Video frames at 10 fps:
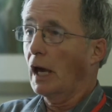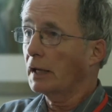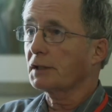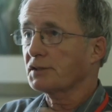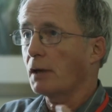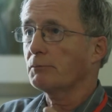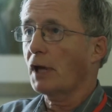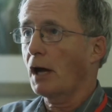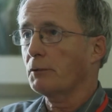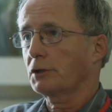and at the same
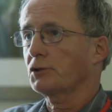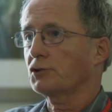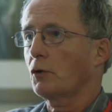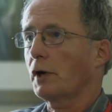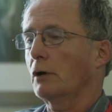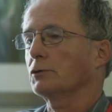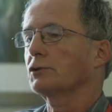time get the story out.